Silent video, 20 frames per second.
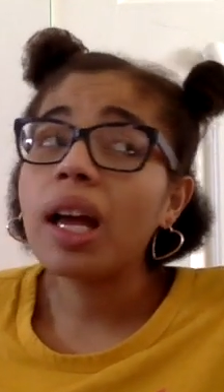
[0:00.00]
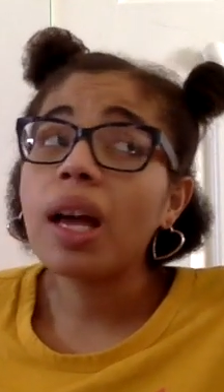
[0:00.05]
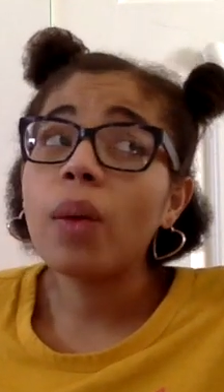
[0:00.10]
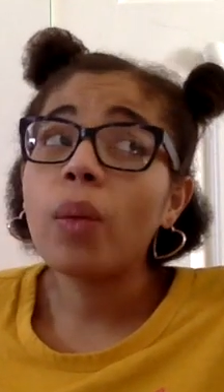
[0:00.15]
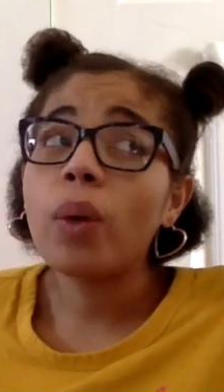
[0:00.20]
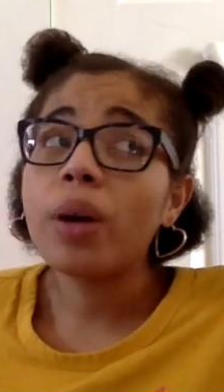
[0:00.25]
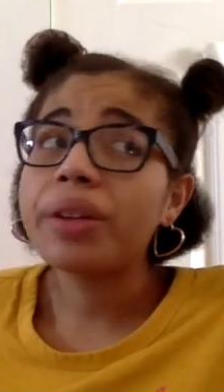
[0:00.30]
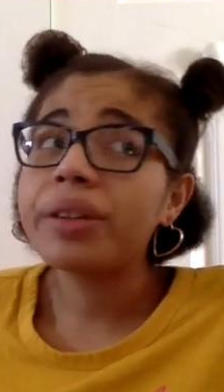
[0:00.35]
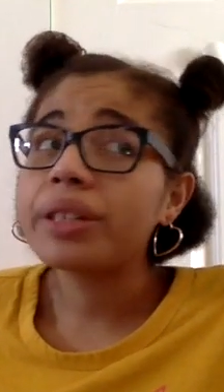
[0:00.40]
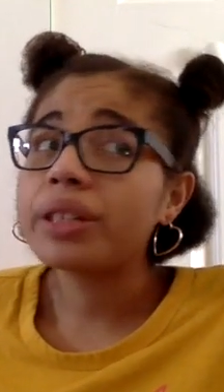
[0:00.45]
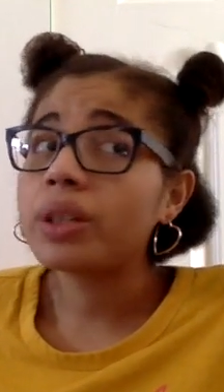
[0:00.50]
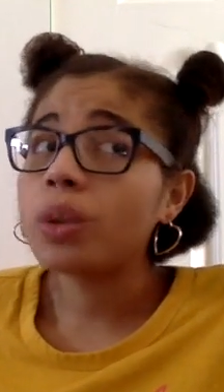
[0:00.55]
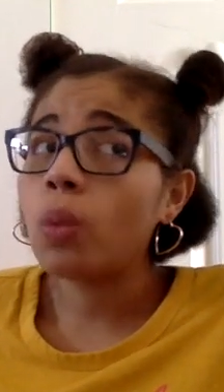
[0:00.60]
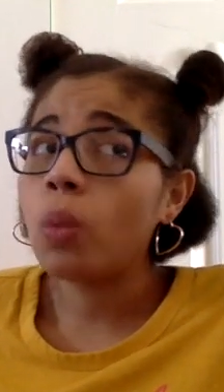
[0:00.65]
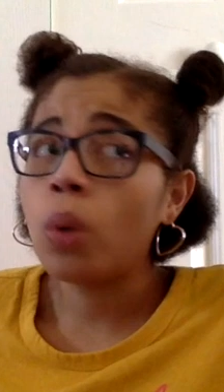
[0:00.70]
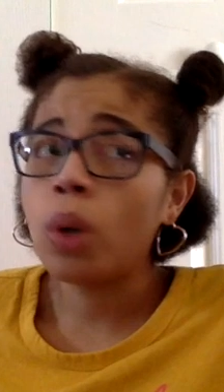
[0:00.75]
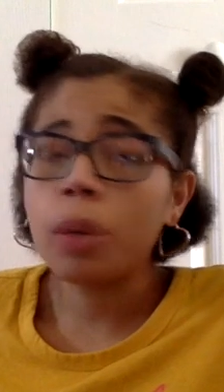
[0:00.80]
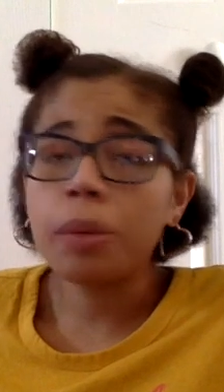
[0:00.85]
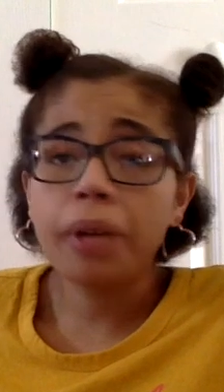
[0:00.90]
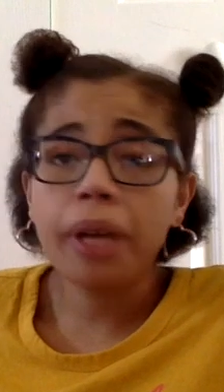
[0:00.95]
whether it's a
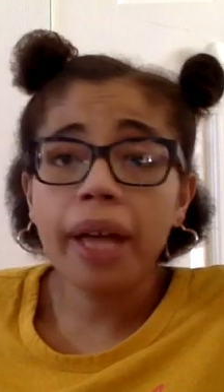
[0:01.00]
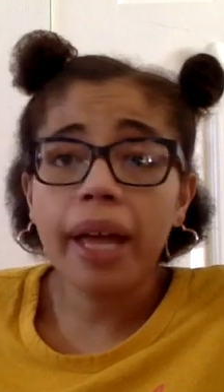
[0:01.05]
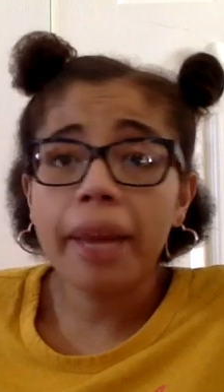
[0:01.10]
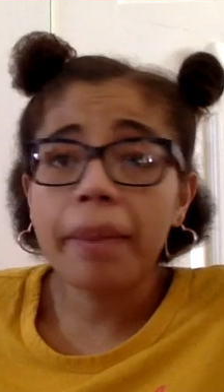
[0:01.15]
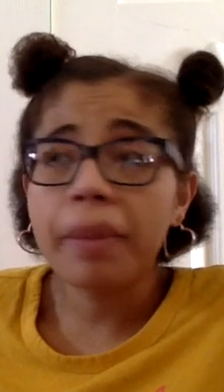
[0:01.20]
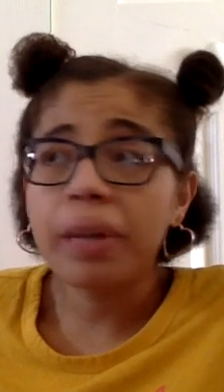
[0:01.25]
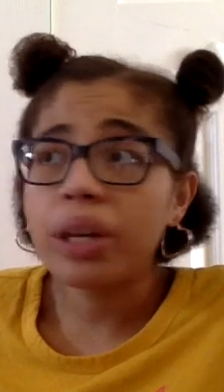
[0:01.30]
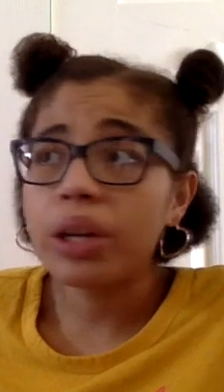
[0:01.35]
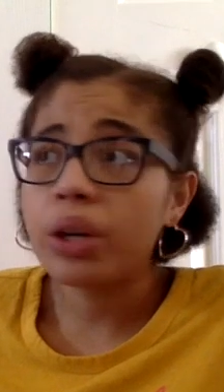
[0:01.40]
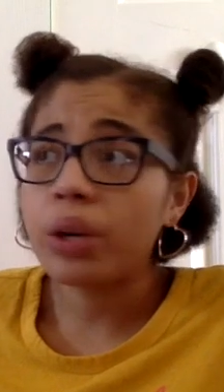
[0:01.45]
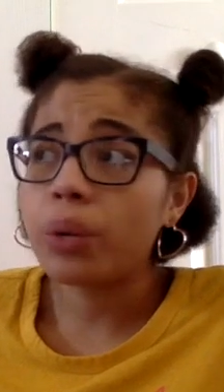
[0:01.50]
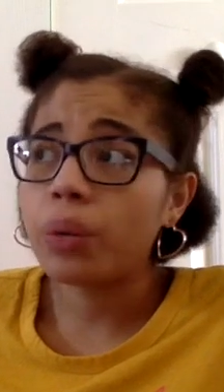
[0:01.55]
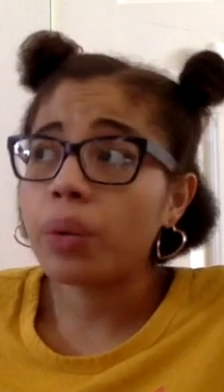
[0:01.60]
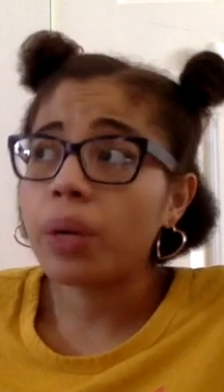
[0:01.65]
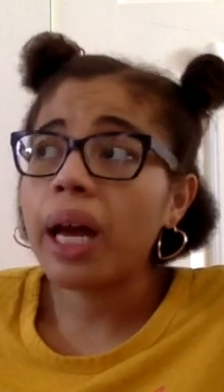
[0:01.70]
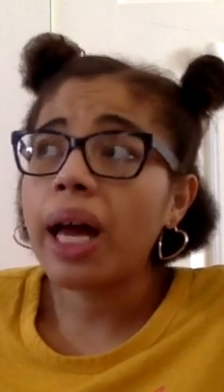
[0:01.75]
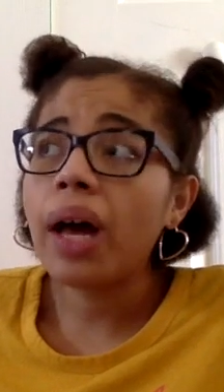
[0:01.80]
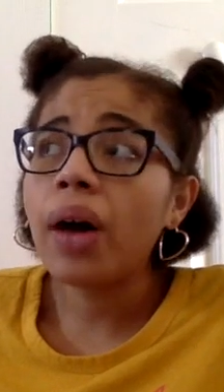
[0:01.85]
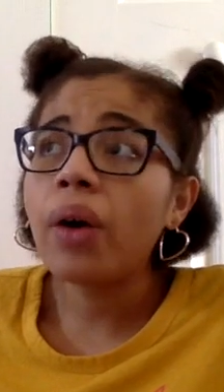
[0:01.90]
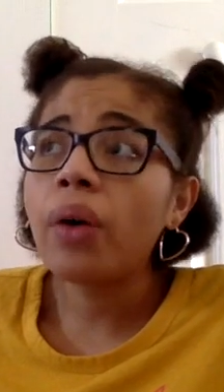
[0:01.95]
warm climate
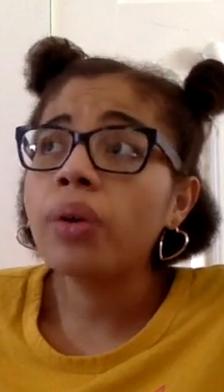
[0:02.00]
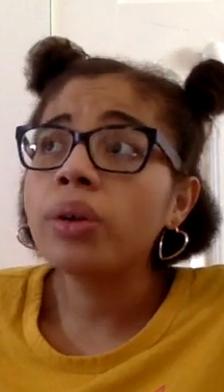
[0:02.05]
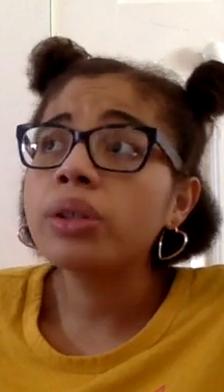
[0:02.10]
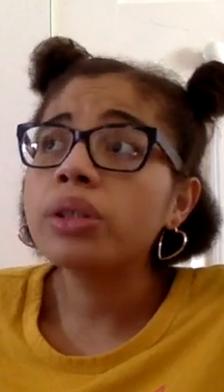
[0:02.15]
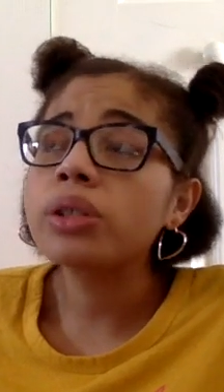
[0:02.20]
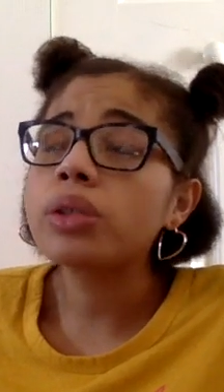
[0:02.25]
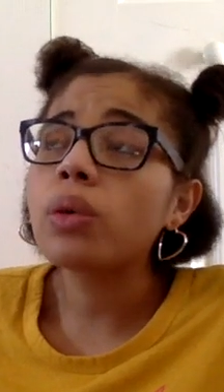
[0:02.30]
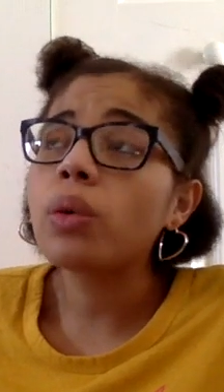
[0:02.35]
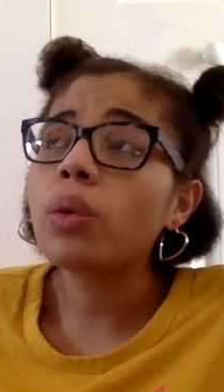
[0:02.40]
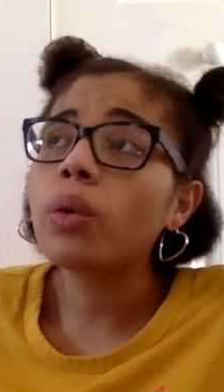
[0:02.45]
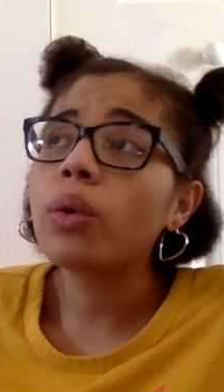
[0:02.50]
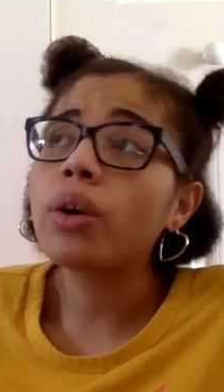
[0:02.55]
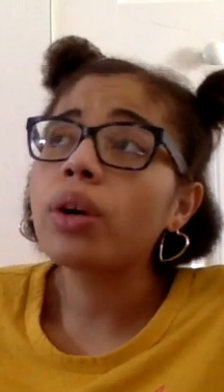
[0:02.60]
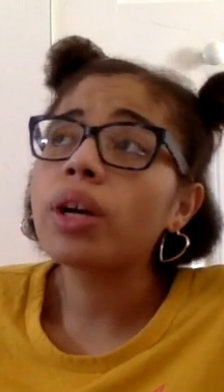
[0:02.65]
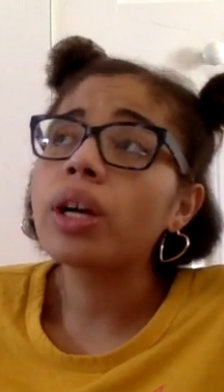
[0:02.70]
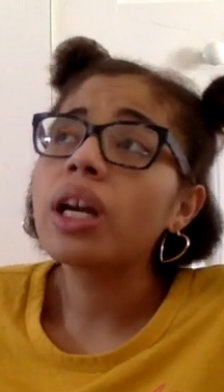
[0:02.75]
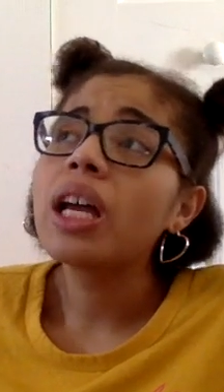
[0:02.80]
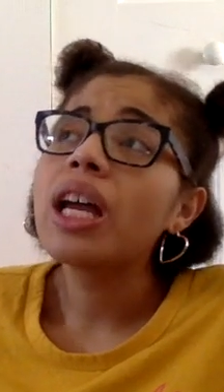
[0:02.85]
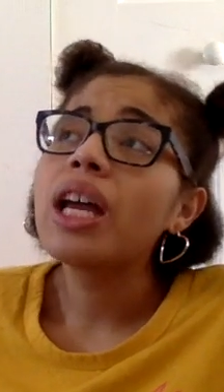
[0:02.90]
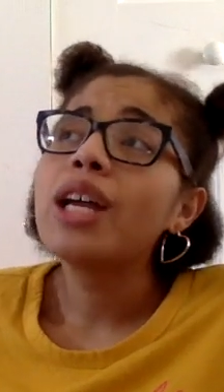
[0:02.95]
year-round
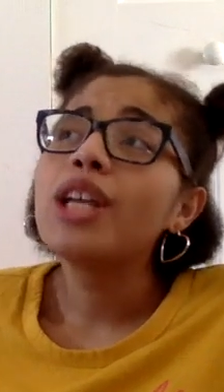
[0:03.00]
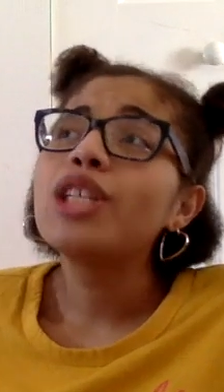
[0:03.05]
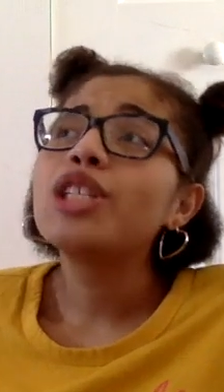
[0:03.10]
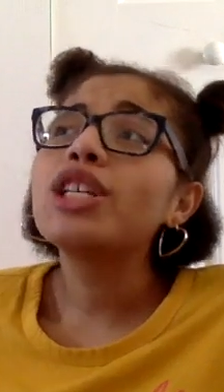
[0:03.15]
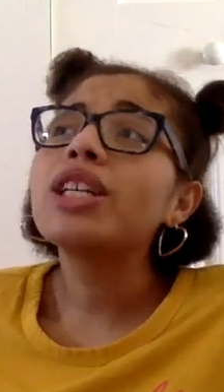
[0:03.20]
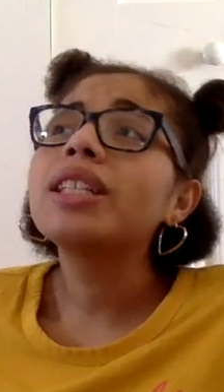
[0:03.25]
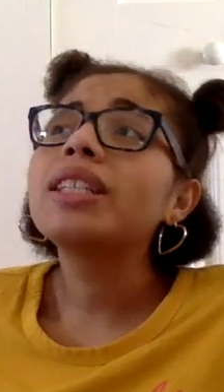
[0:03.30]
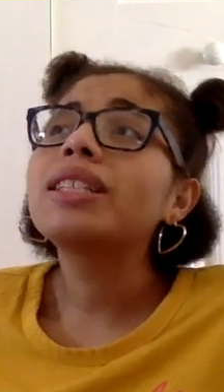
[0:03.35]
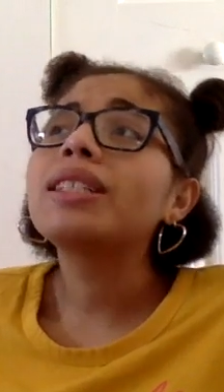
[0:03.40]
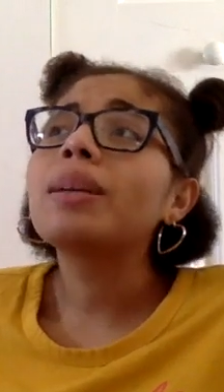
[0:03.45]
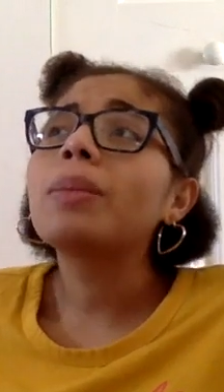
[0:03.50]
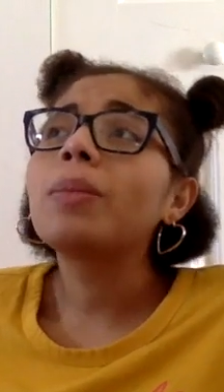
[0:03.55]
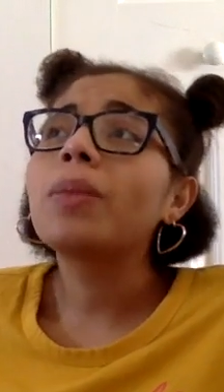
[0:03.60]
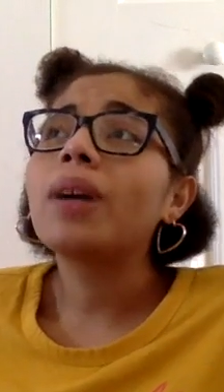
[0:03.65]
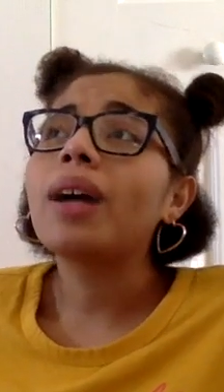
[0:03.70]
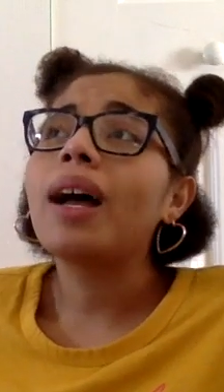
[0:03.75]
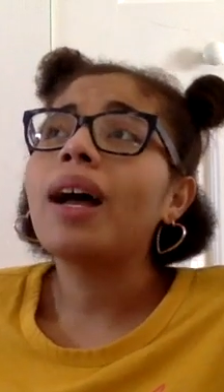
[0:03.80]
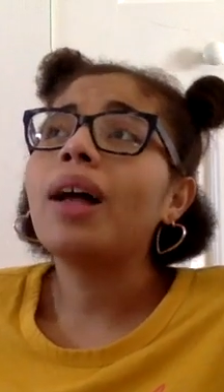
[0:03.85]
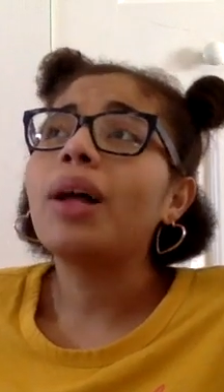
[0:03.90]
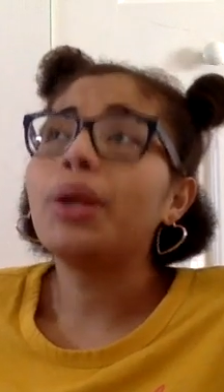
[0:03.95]
or just somewhere
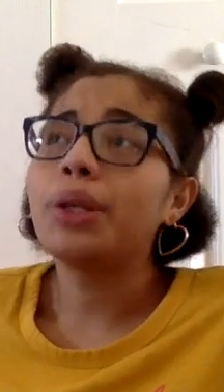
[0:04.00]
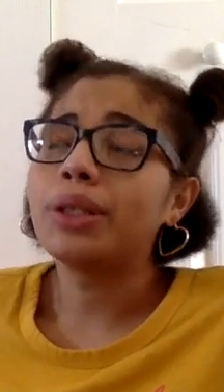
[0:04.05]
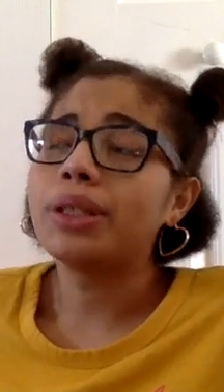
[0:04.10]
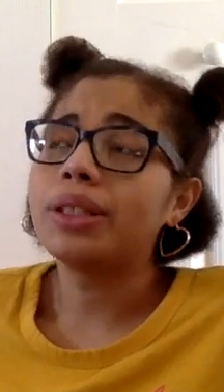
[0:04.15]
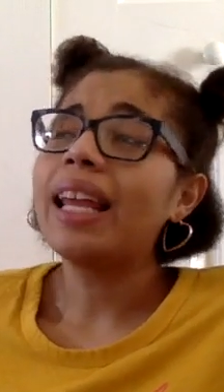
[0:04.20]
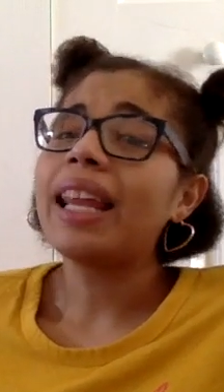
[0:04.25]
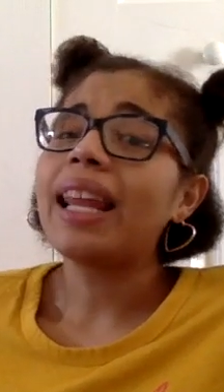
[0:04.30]
else.